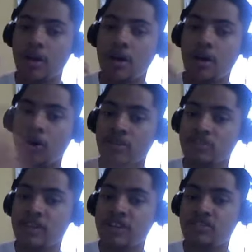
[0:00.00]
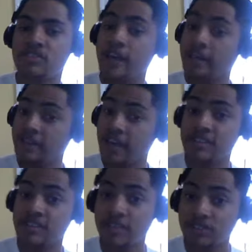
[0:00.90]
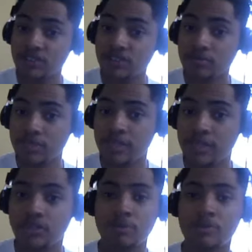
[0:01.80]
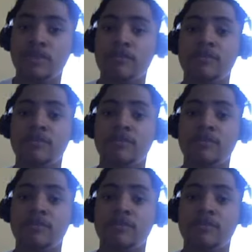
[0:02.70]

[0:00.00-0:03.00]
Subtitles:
R selection and K selection in terms of